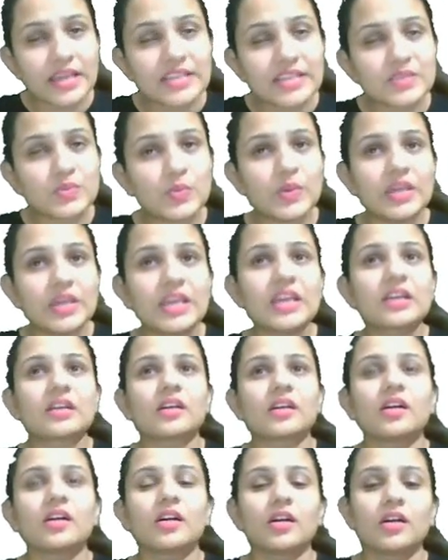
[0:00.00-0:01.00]
is weak,
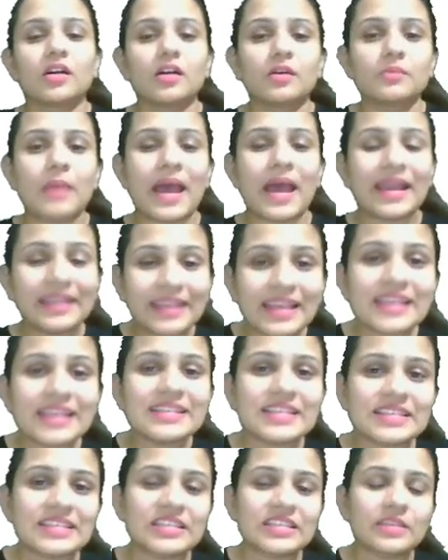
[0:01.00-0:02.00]
I think
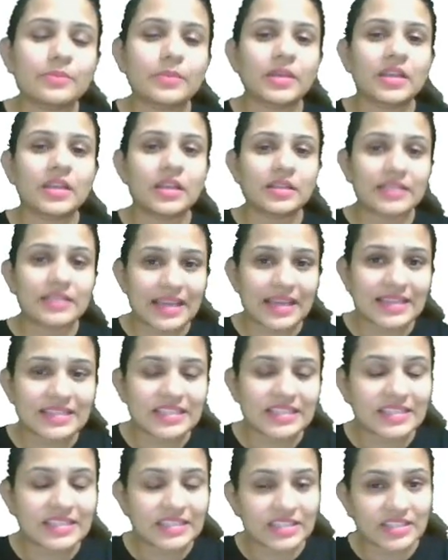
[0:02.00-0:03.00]
60 seconds
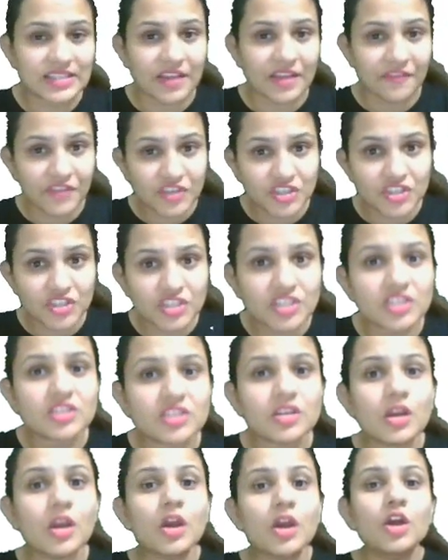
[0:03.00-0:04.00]
is sufficient
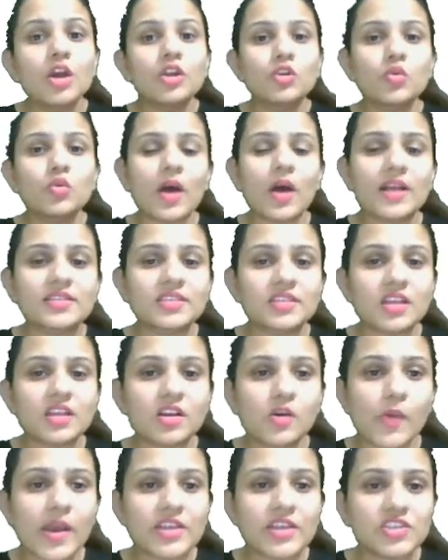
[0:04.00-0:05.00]
to answer the
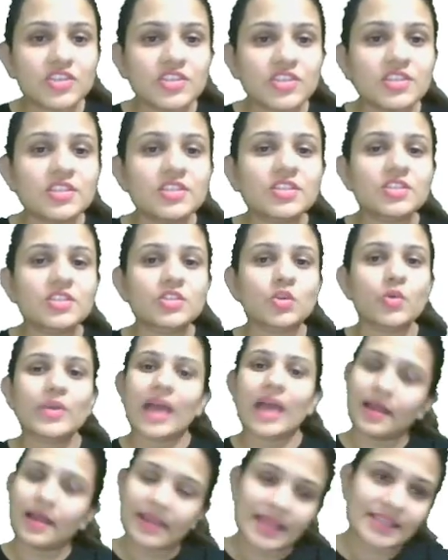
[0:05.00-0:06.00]
questions. So
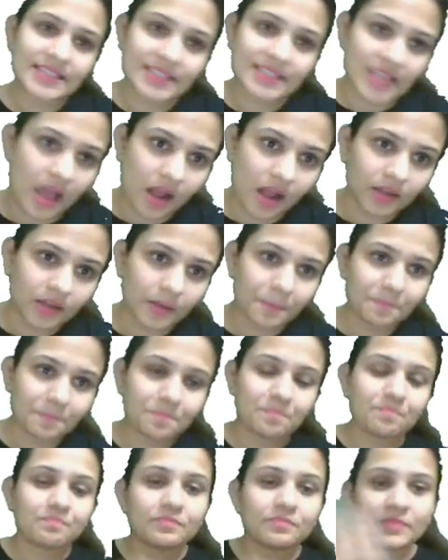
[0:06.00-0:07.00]
yeah, let's start.
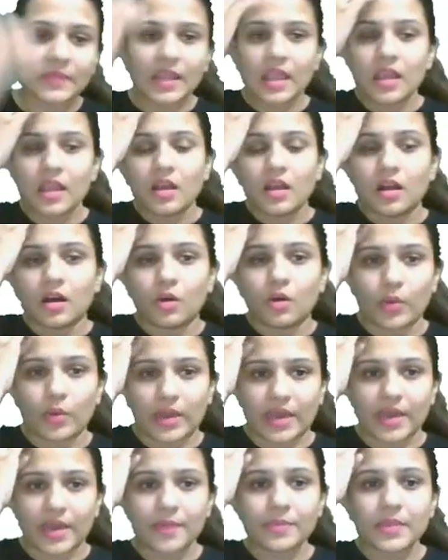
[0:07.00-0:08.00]

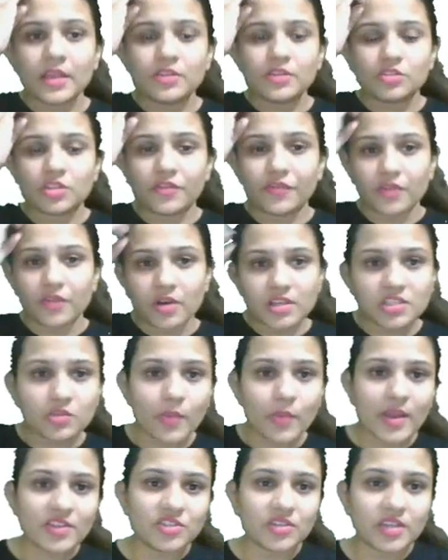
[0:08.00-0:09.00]
Okay, so the first
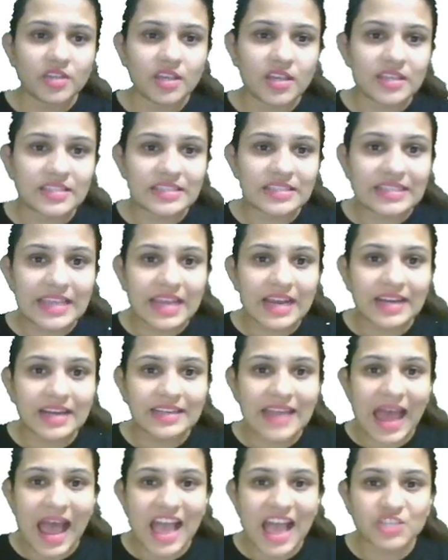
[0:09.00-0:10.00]
question is there
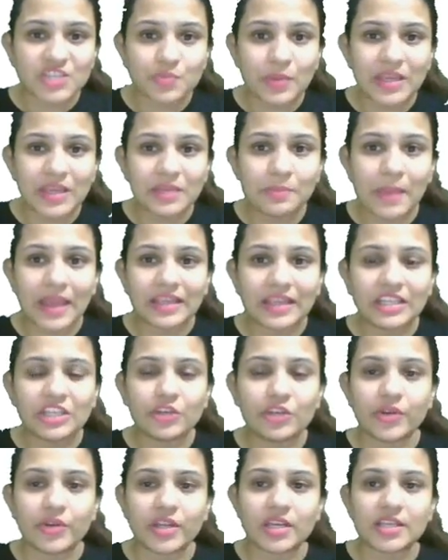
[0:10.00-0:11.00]
dash been many
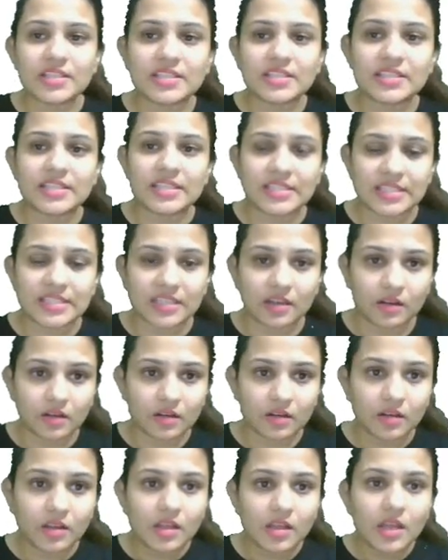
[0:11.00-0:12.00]
hurricanes this year?
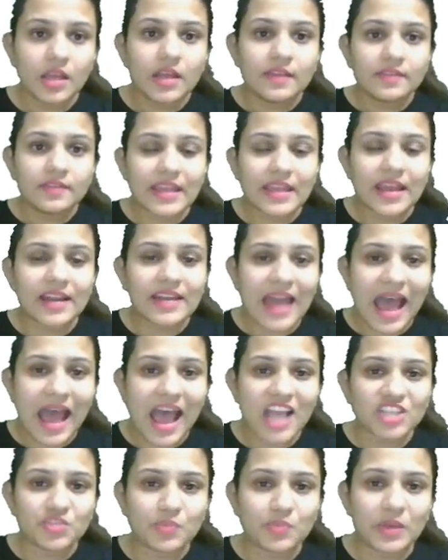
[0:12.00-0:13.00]
There
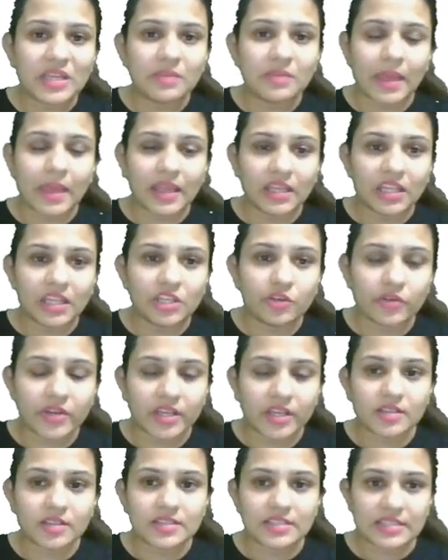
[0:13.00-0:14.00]
dash been many
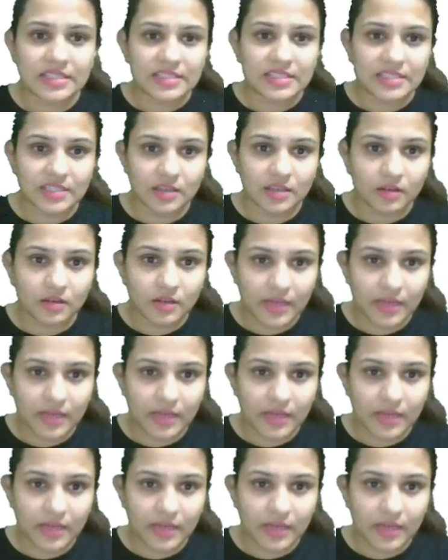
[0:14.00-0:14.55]
hurricanes this year.